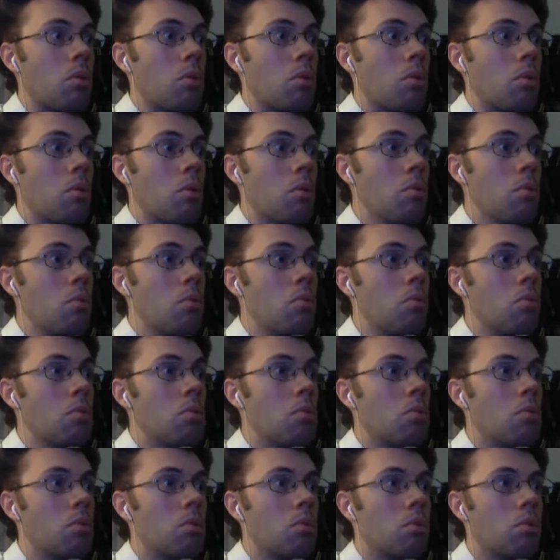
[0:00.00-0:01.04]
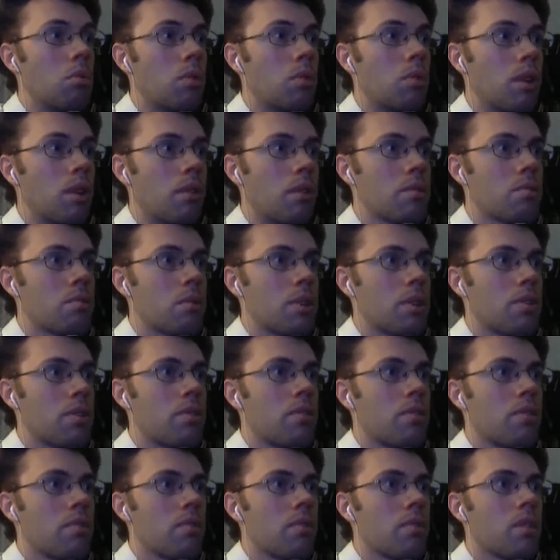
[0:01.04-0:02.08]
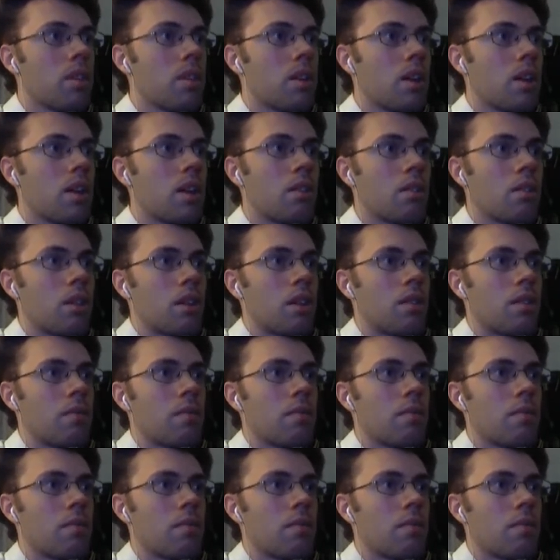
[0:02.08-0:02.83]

Ooh, that was weird. Anyway...